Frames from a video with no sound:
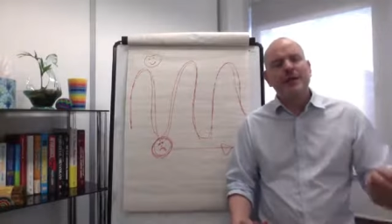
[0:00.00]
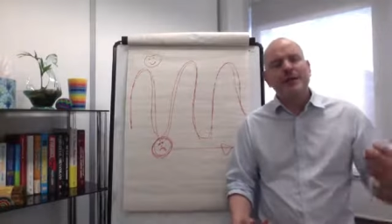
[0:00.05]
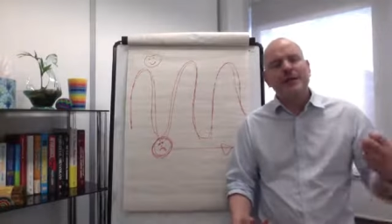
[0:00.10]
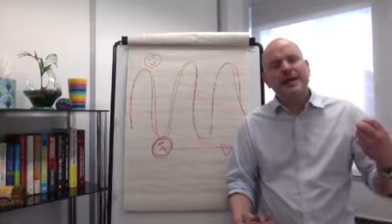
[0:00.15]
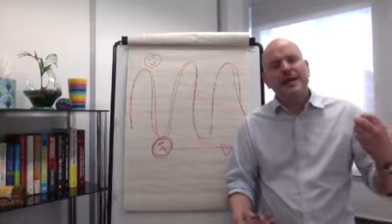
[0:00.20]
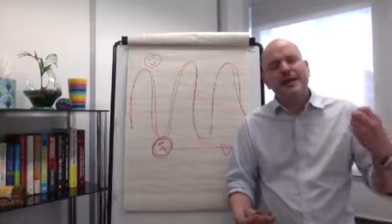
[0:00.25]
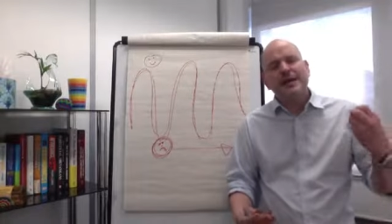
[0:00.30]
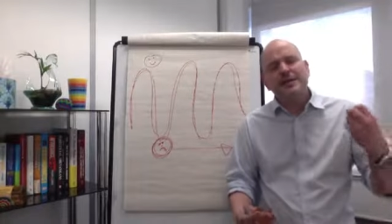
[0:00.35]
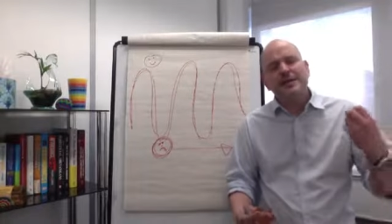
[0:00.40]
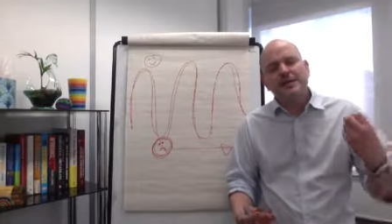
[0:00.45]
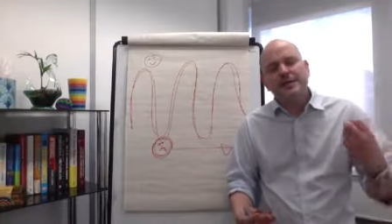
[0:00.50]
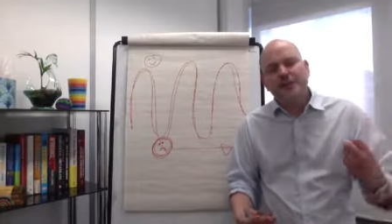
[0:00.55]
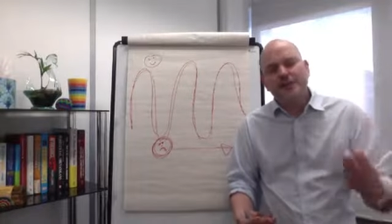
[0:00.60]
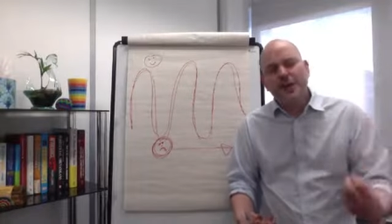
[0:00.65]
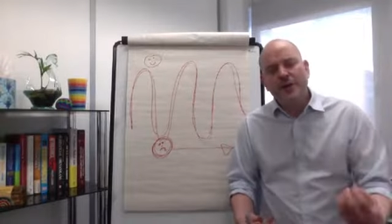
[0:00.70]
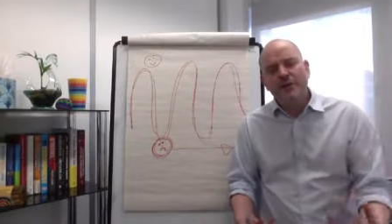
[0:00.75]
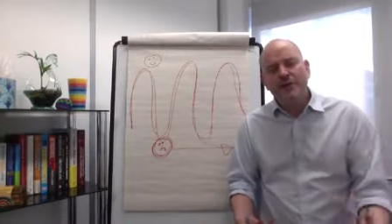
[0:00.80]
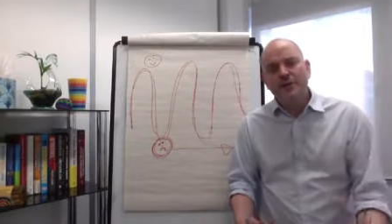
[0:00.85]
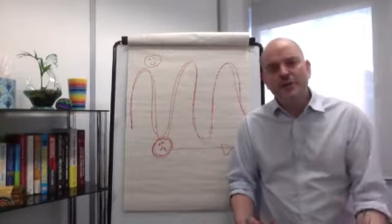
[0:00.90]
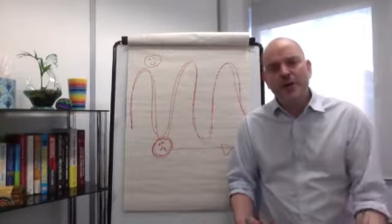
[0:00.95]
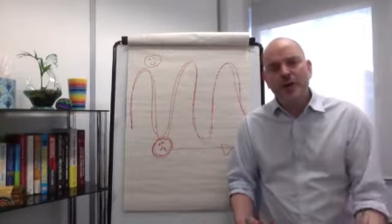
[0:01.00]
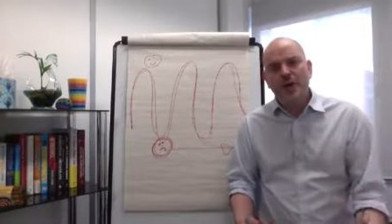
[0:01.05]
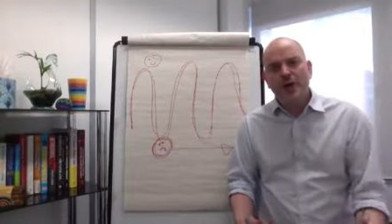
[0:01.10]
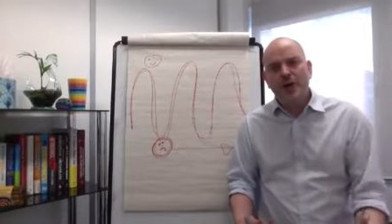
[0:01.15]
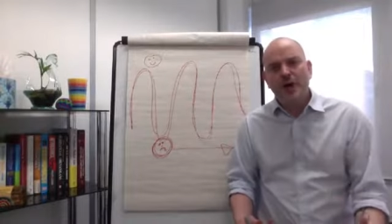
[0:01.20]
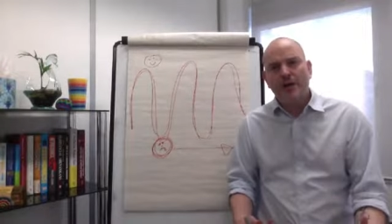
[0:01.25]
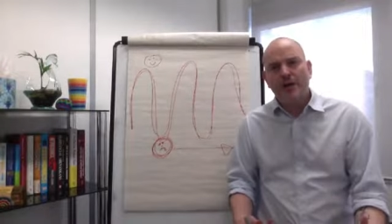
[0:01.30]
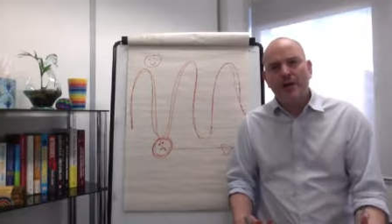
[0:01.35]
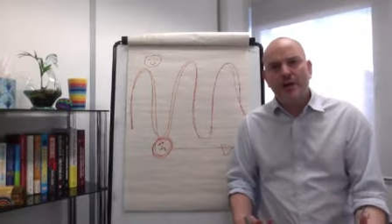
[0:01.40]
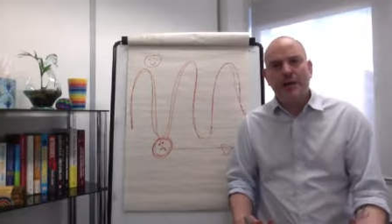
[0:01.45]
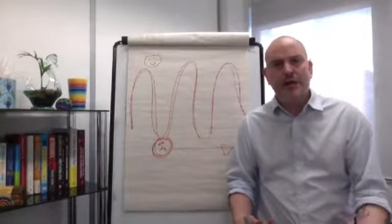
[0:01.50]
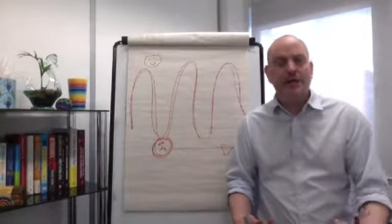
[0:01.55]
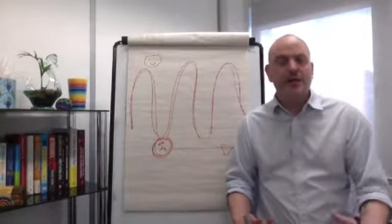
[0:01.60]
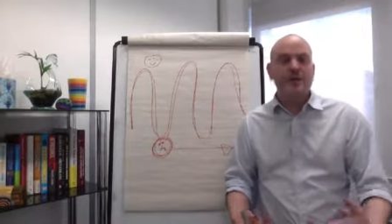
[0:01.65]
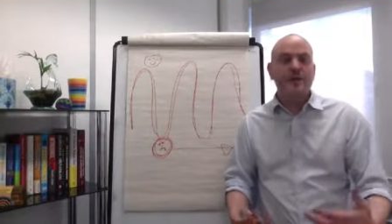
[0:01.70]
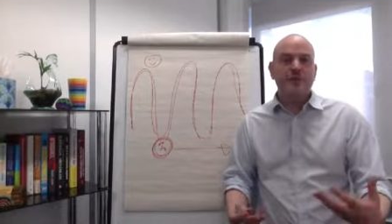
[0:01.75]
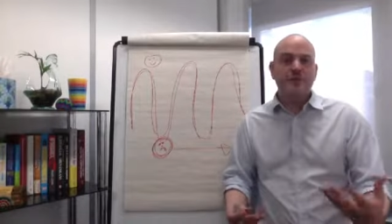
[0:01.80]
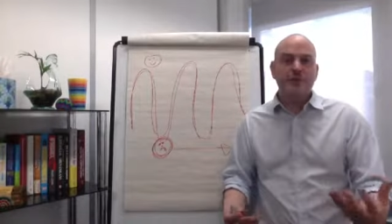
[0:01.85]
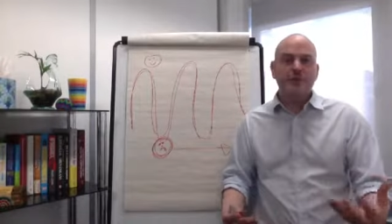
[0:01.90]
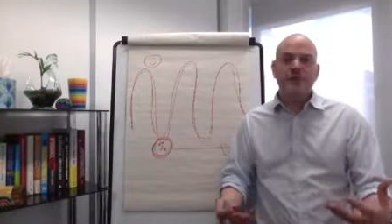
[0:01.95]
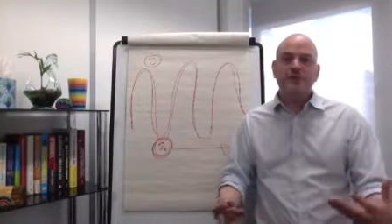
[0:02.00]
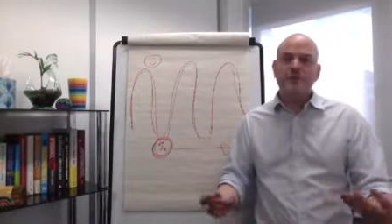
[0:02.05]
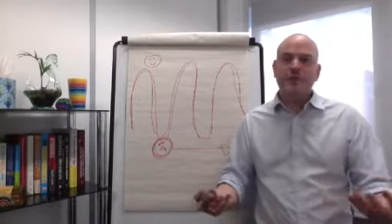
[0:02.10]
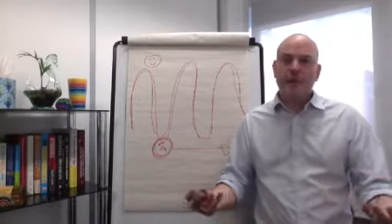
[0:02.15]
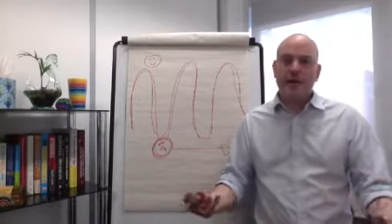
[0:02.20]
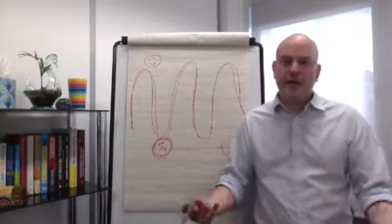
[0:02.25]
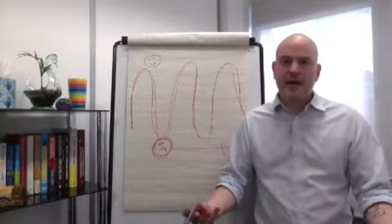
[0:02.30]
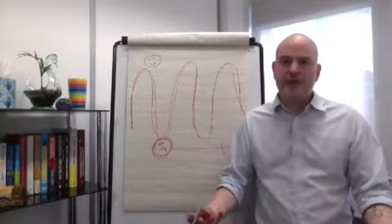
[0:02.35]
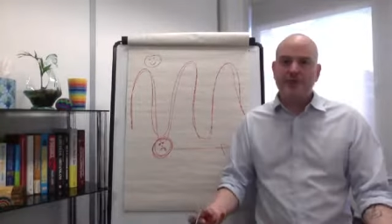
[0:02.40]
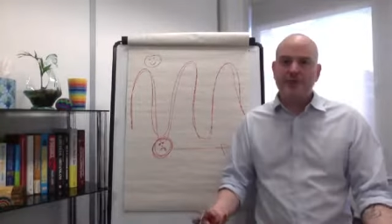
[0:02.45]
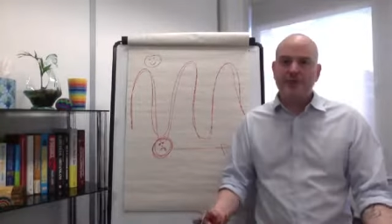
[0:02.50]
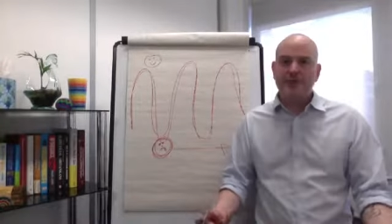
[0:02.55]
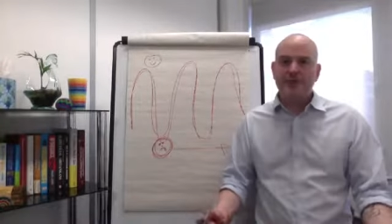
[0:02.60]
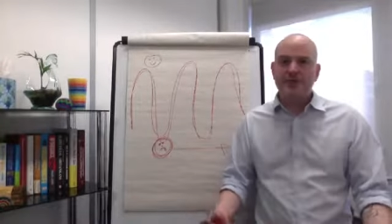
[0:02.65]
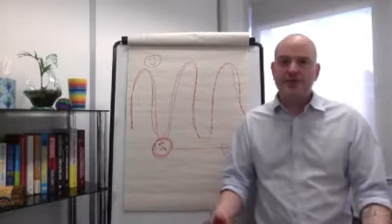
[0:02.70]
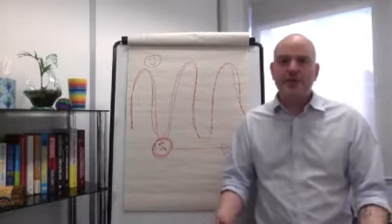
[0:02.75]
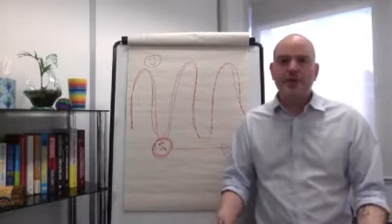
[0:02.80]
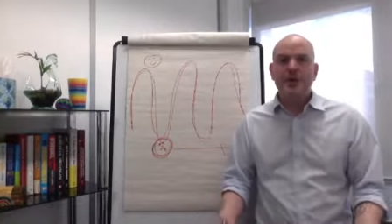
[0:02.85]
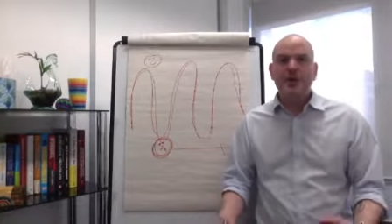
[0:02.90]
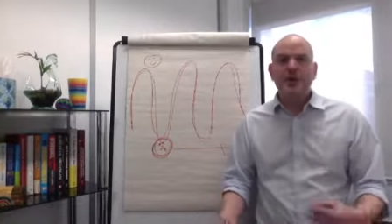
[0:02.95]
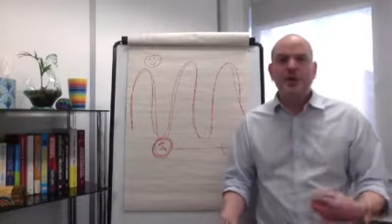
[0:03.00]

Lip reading: That is so tiring. And of course, what happens